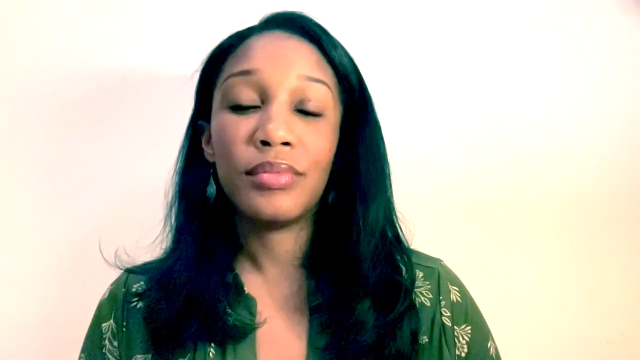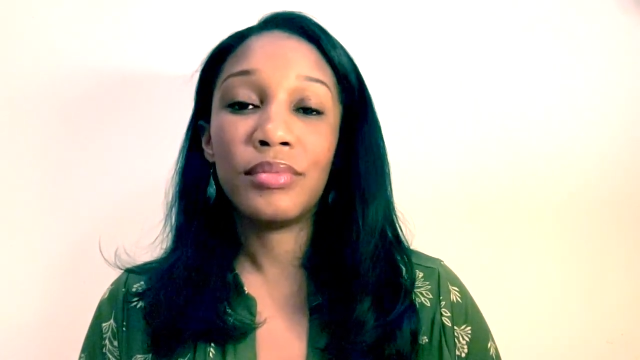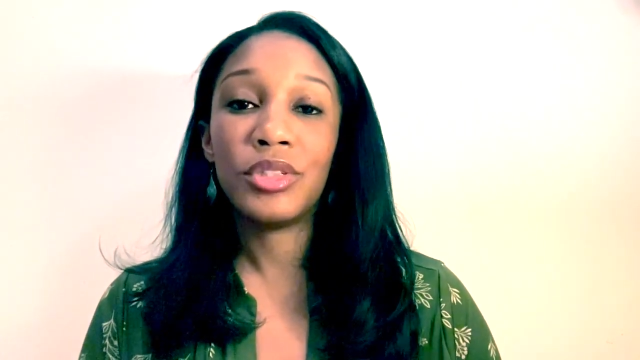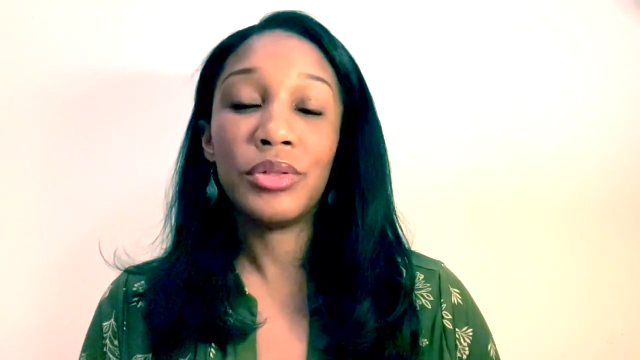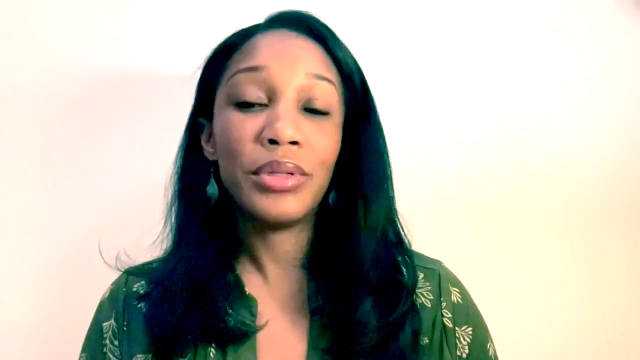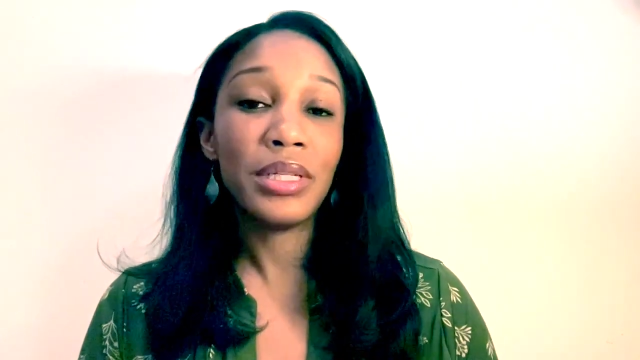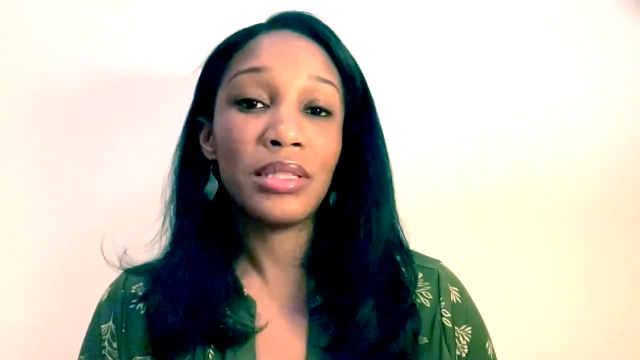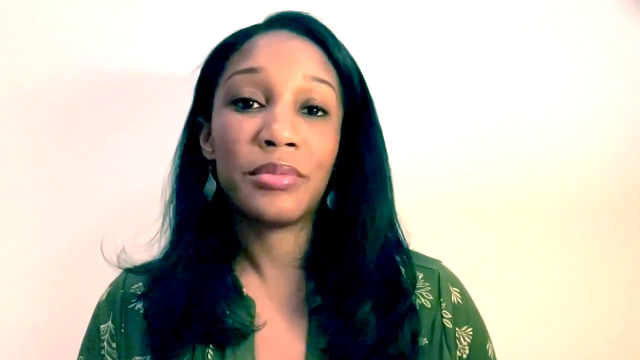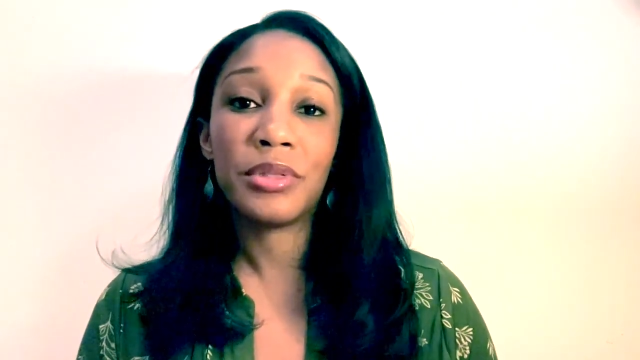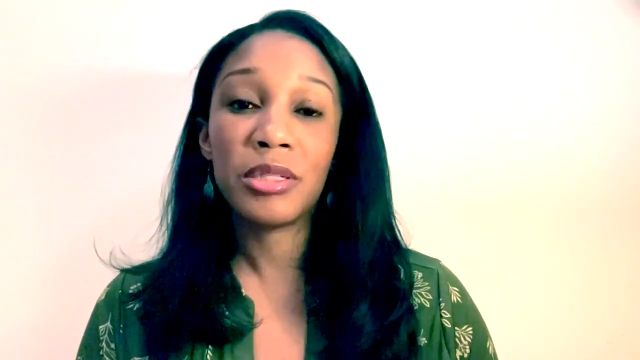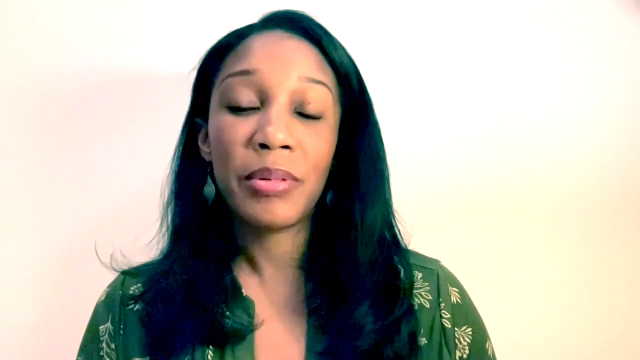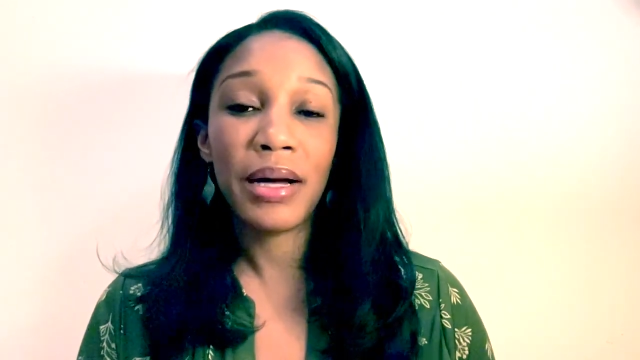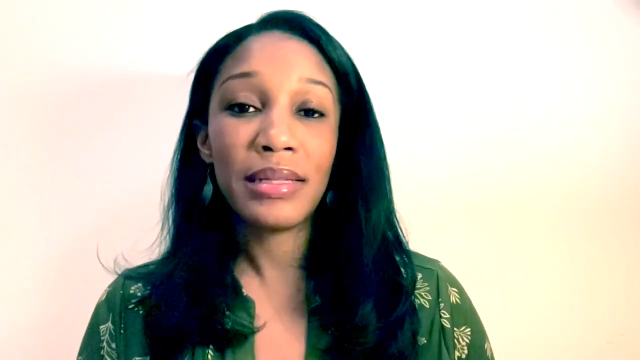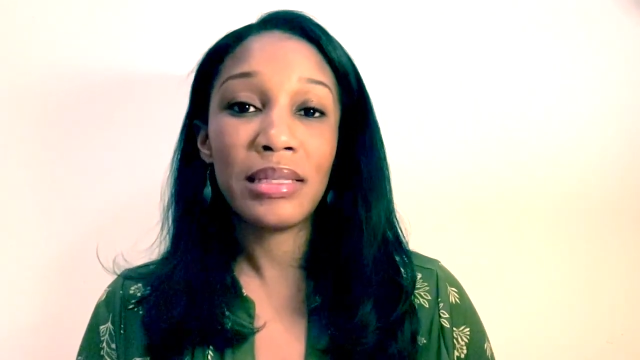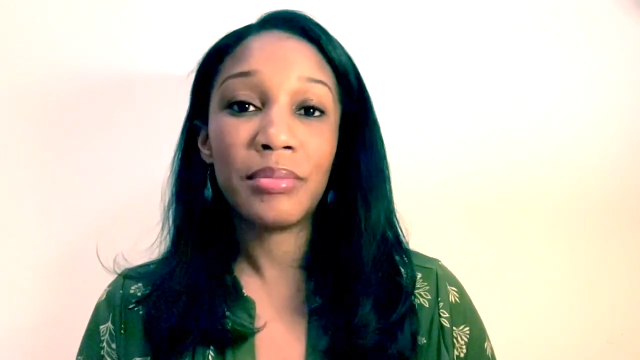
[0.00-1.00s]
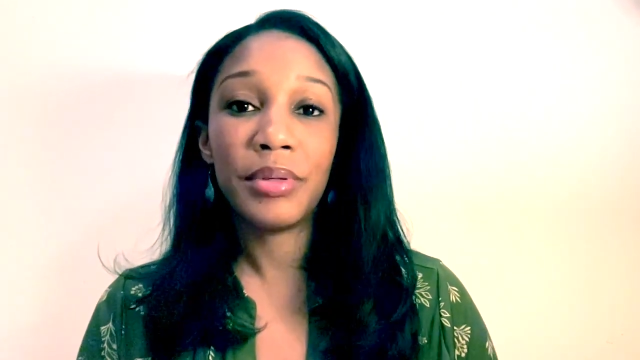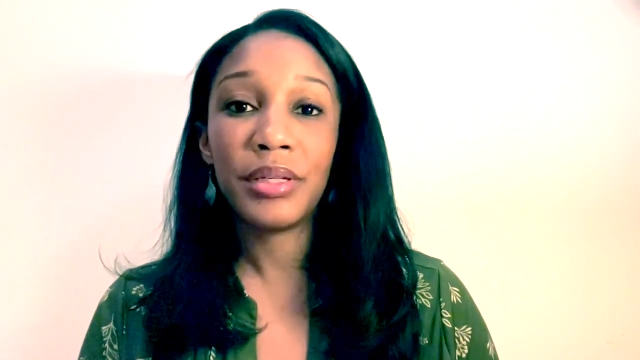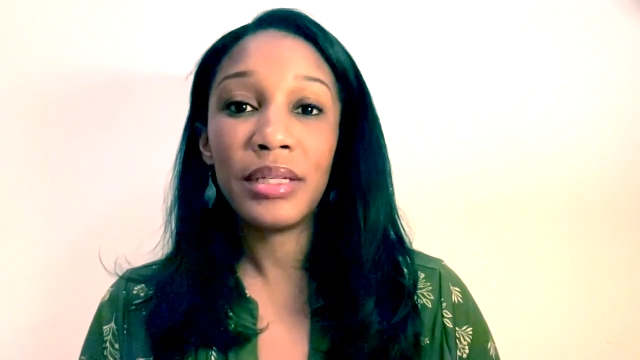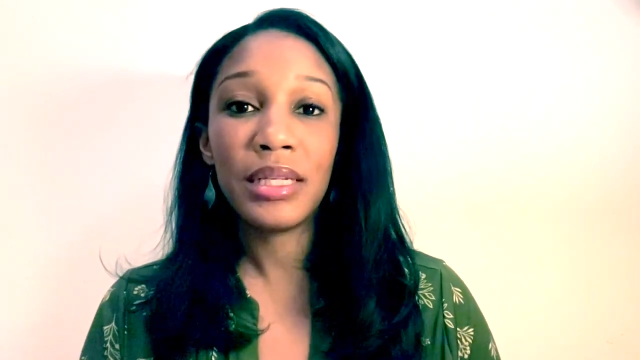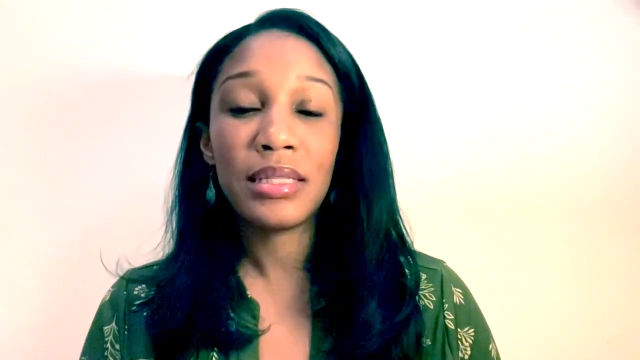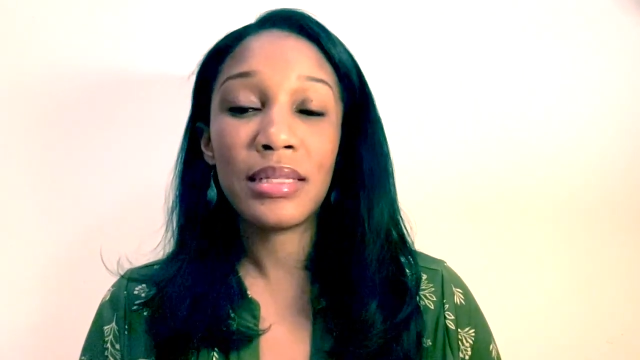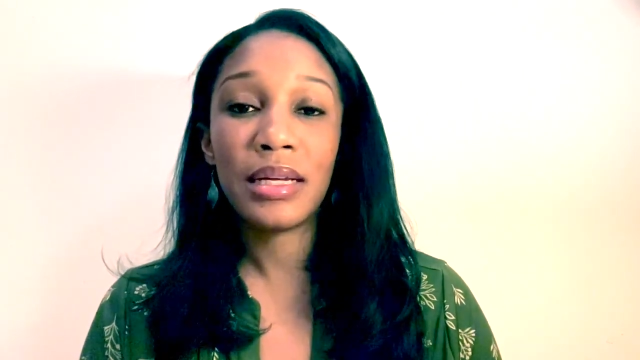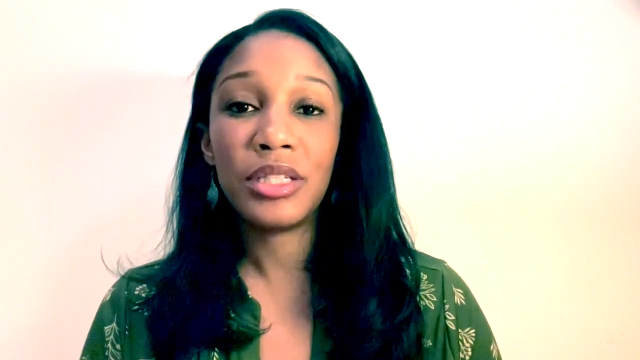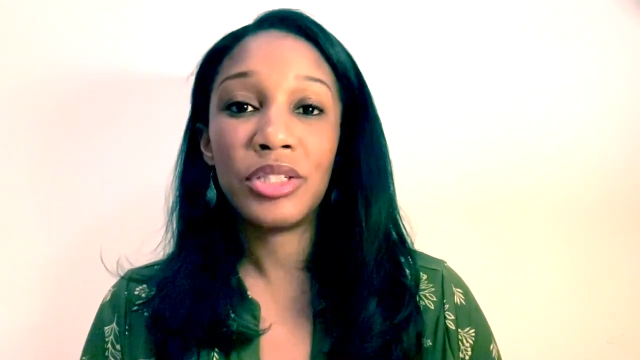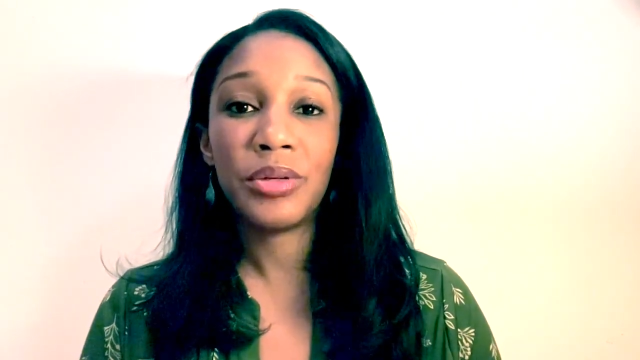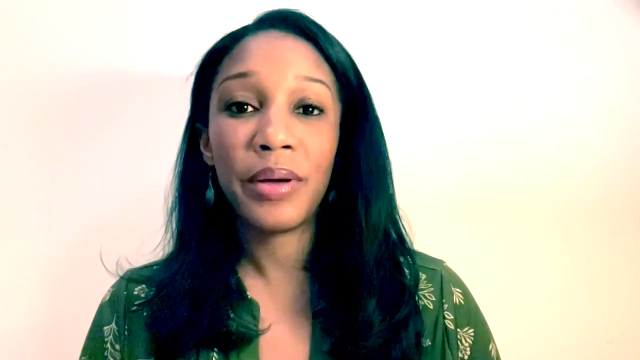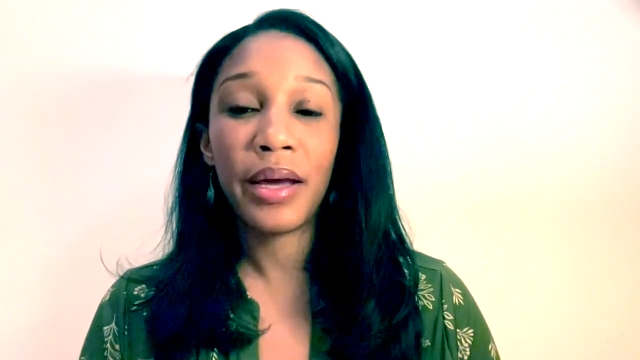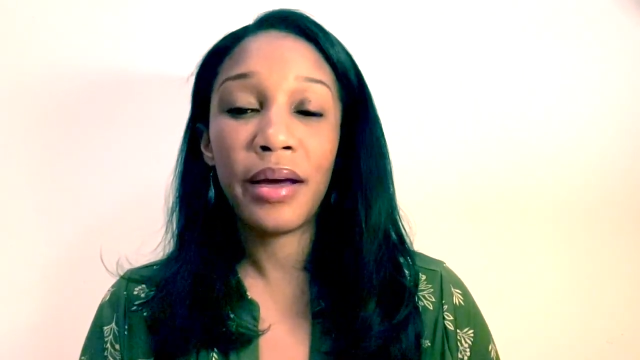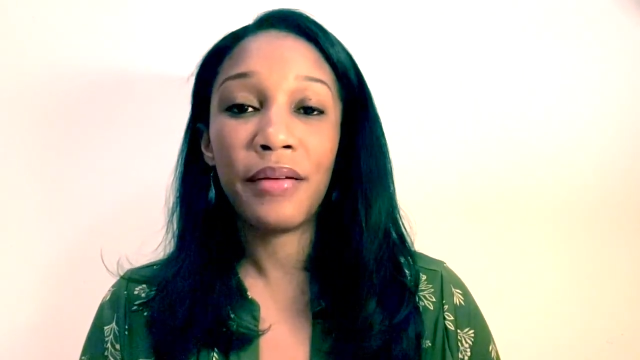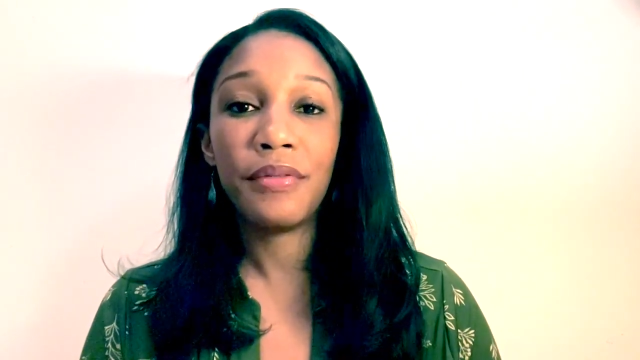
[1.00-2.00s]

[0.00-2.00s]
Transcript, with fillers: duties and responsibilities that you have,